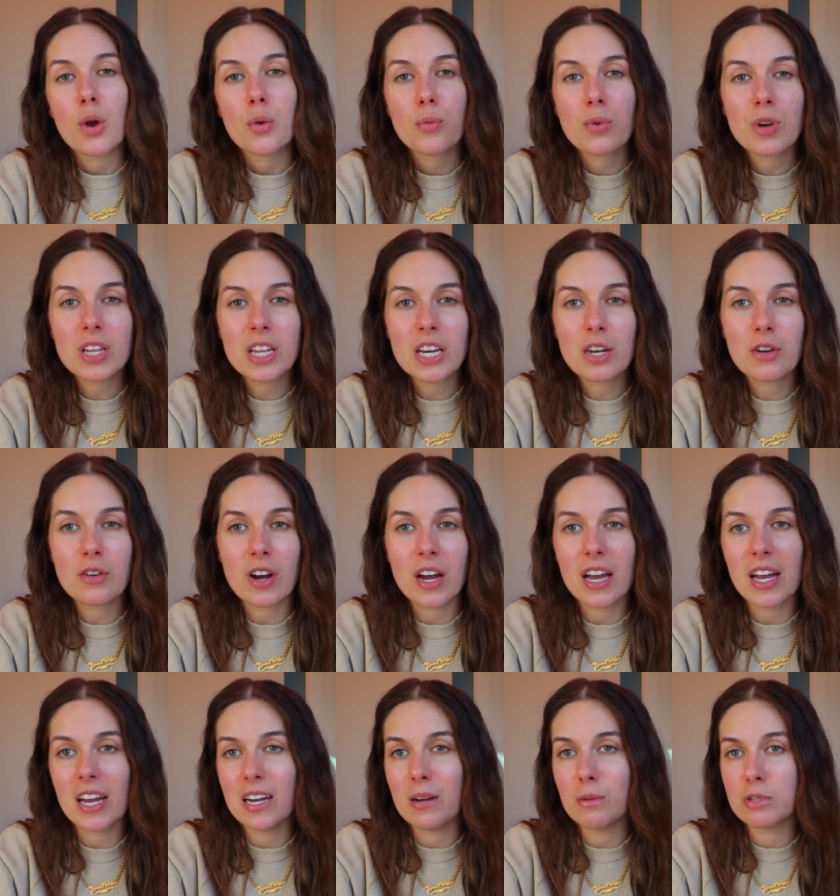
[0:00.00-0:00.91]
really
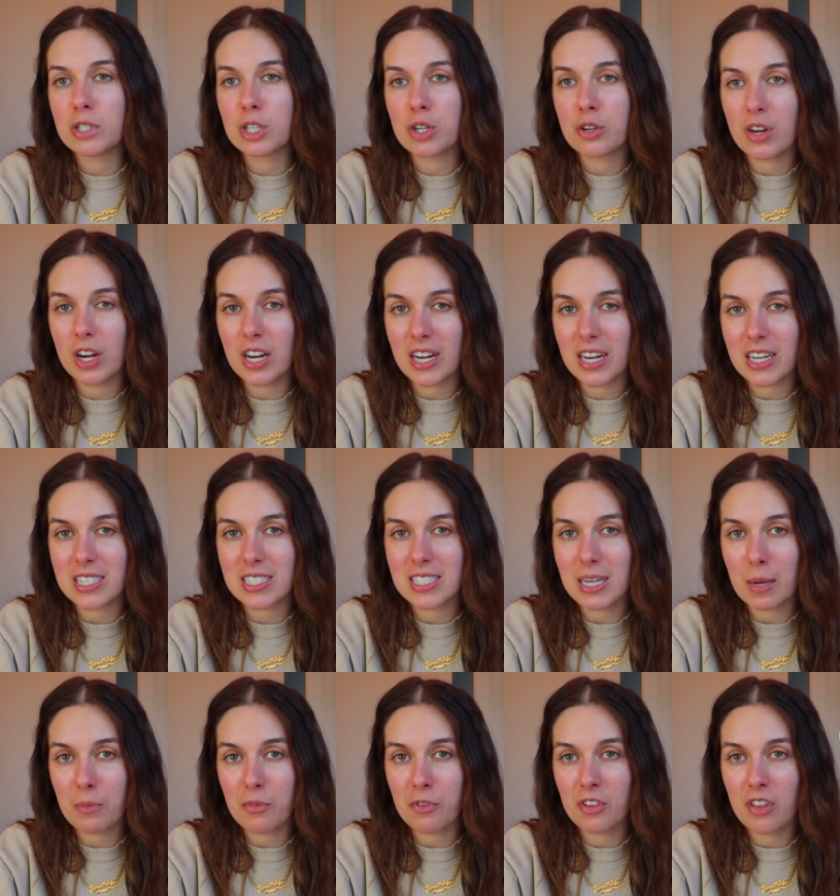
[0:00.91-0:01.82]
great, and it was a great next
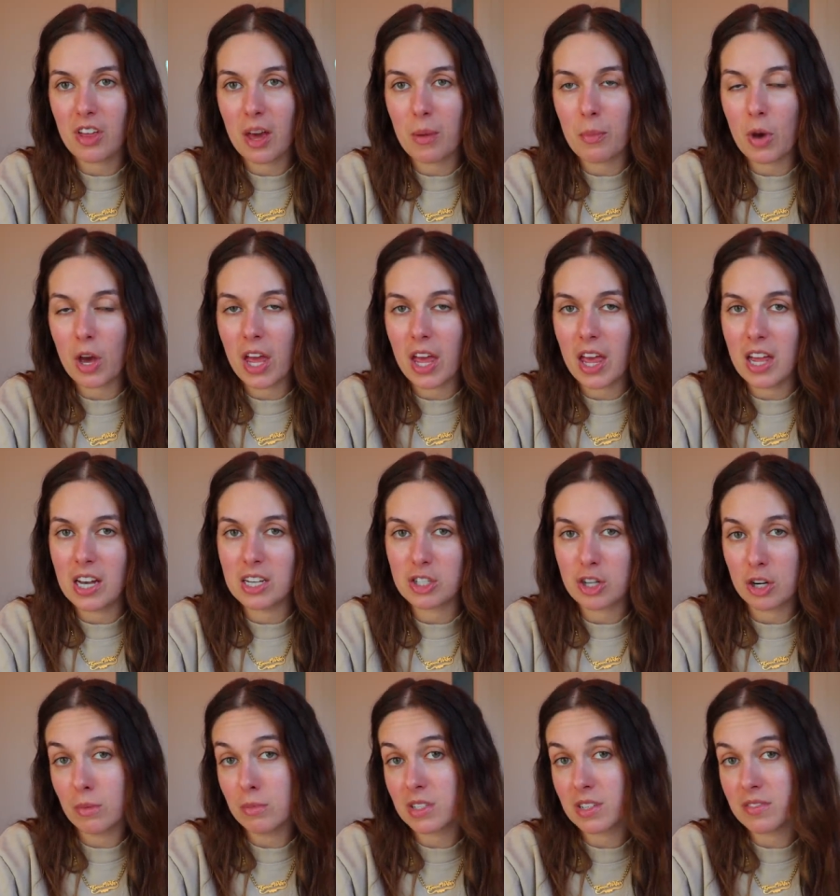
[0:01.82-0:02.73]
step for them in
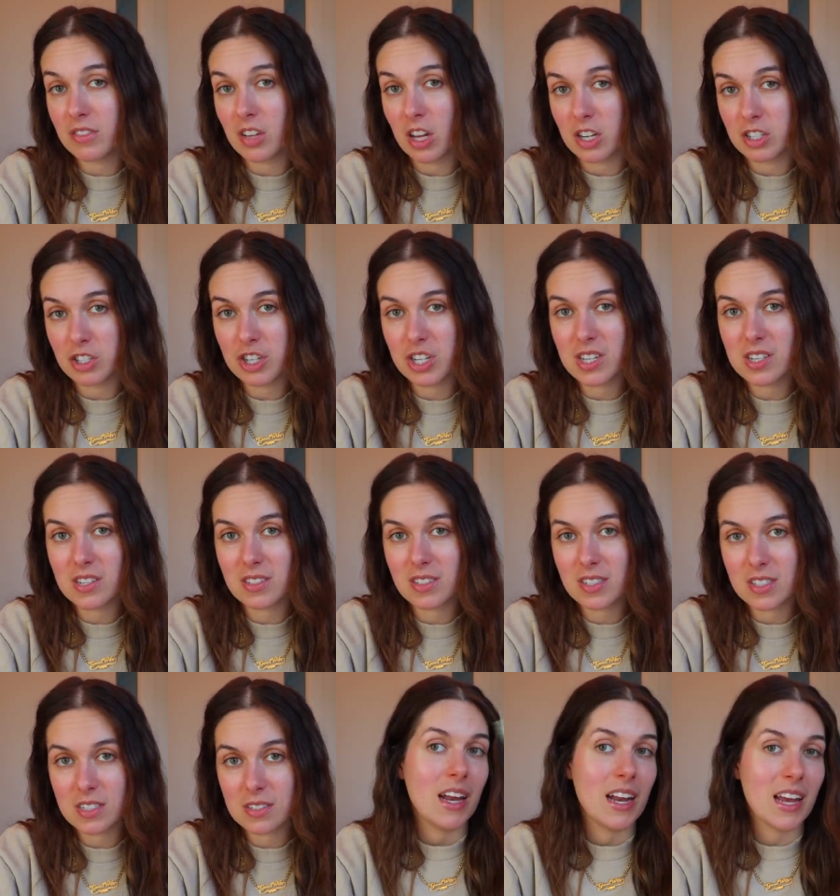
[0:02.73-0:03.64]
terms of
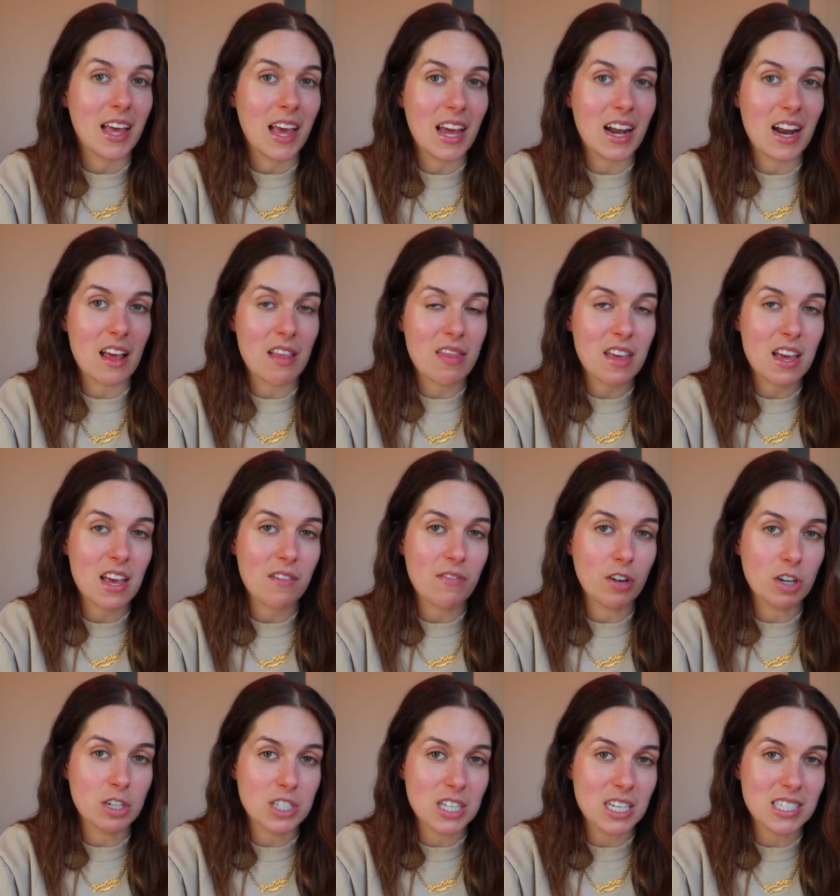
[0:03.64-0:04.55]
launches. And again, I think if
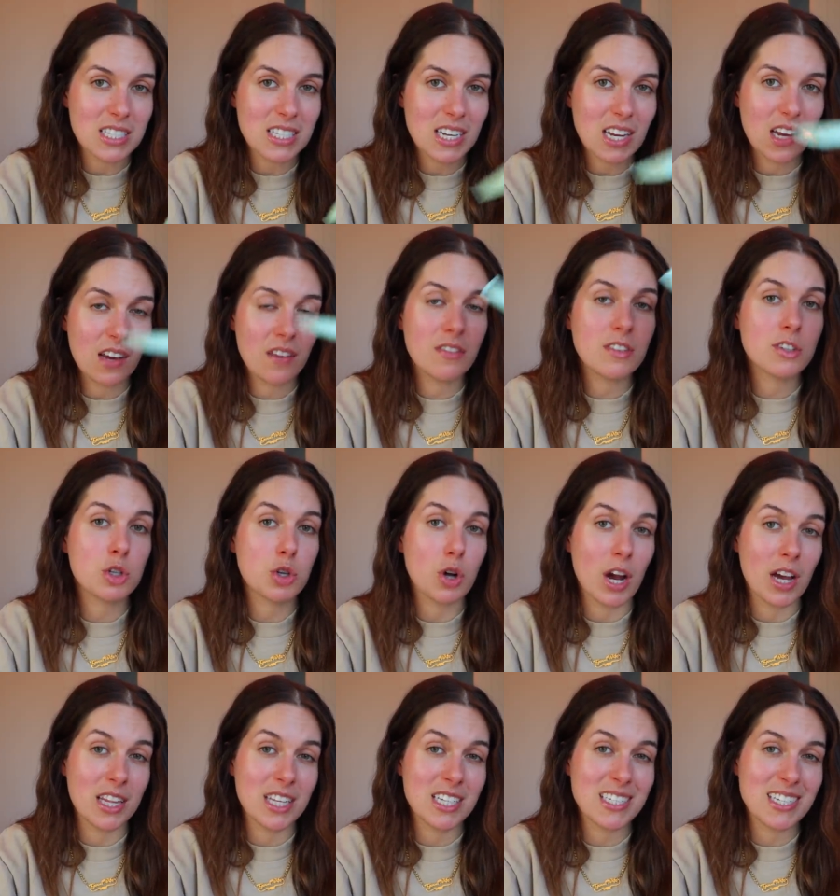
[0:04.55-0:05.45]
you're sensitive,
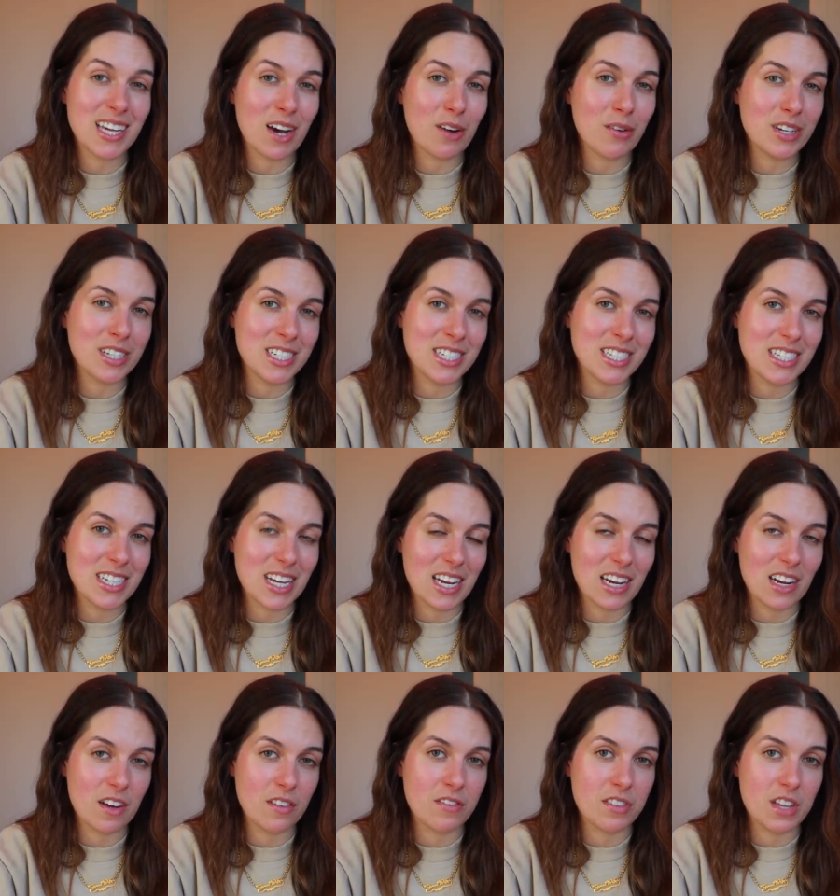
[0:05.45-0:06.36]
try this out
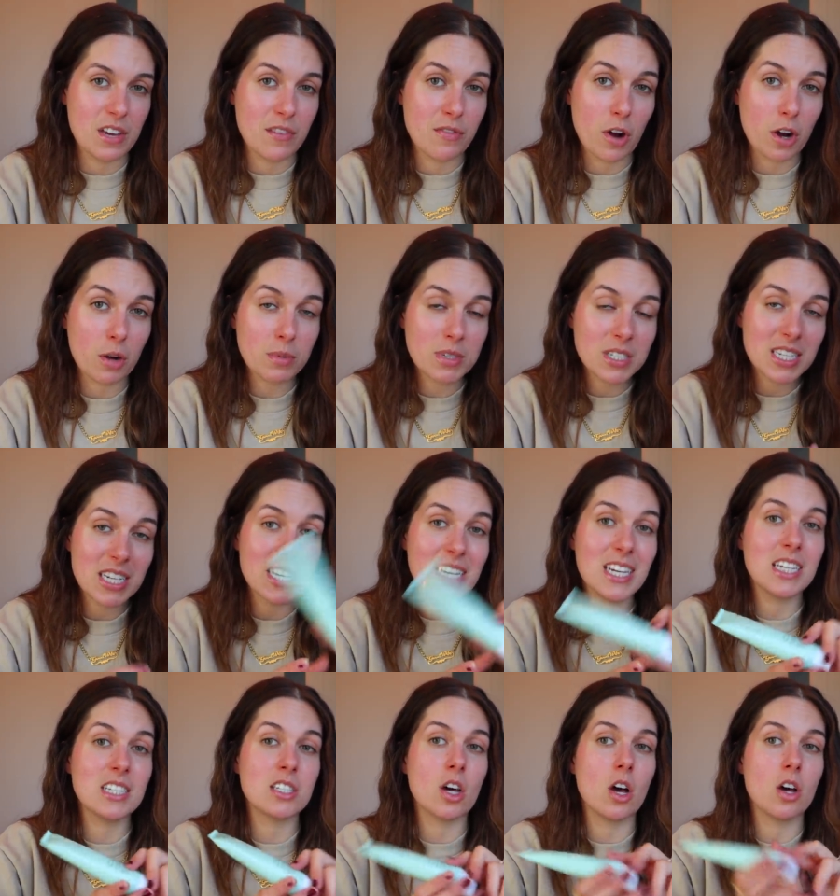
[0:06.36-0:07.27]
instead of the
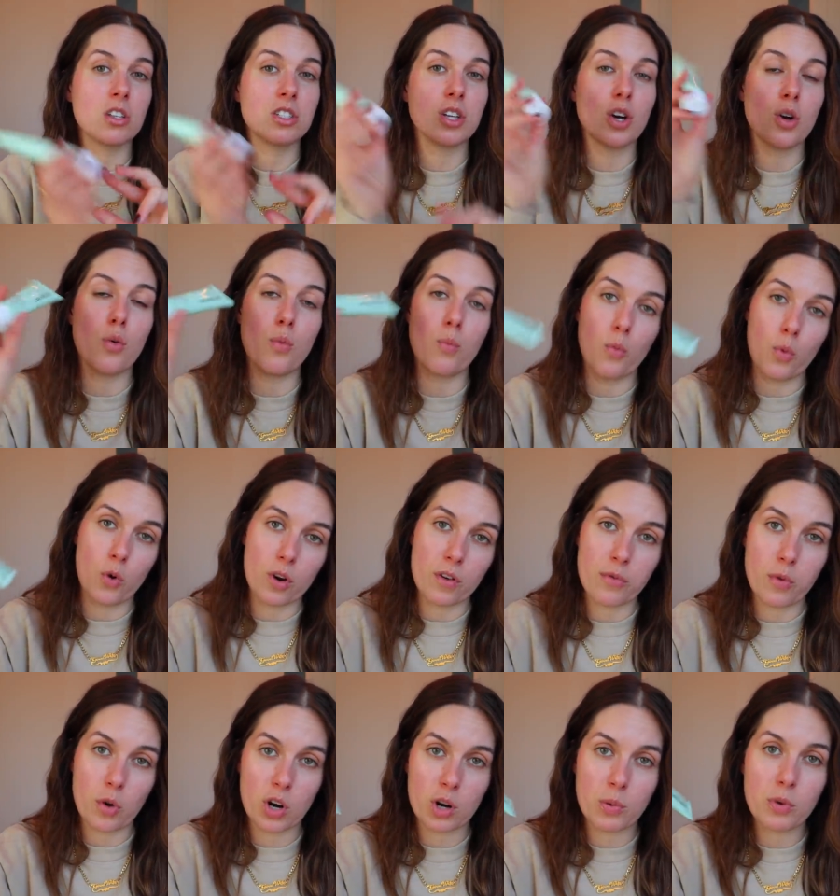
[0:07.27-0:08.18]
Farmacy. It's also more
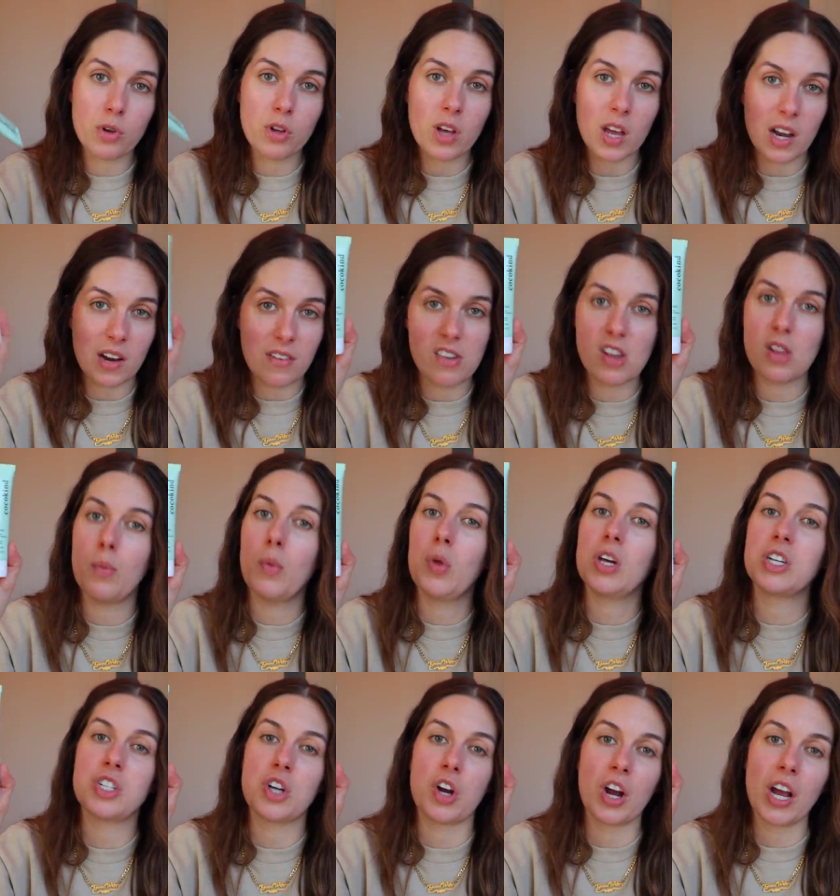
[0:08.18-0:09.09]
affordable and available
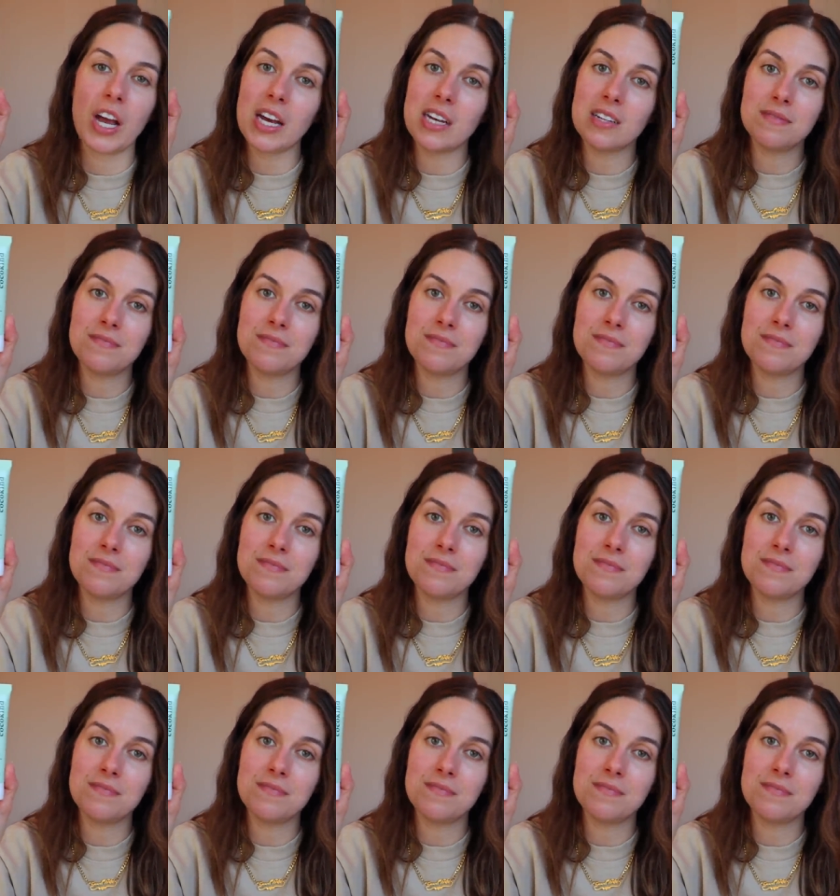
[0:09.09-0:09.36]
at Target.